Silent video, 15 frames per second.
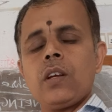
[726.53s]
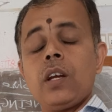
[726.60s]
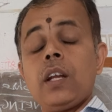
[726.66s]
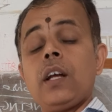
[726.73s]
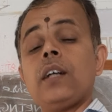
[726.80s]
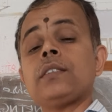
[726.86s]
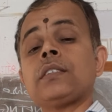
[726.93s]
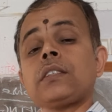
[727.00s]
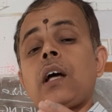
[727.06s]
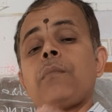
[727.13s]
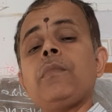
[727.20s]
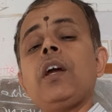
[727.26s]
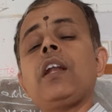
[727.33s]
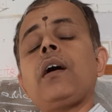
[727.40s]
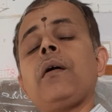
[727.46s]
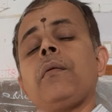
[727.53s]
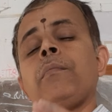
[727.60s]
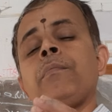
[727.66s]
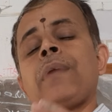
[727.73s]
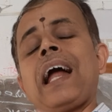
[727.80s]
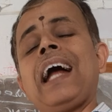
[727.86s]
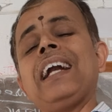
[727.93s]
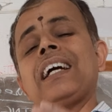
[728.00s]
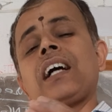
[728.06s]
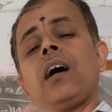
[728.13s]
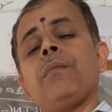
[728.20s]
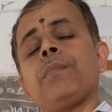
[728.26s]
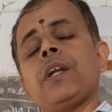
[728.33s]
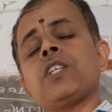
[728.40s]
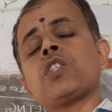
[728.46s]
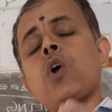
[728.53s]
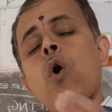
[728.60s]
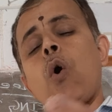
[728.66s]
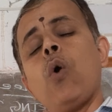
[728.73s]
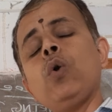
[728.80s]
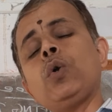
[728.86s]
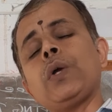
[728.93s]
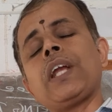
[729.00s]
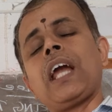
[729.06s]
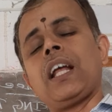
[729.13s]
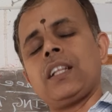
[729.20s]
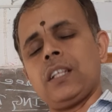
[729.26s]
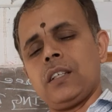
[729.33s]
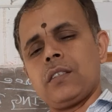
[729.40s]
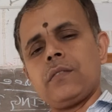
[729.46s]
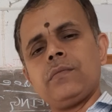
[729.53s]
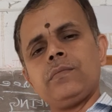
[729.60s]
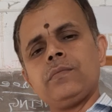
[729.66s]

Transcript: in a brand companies all together,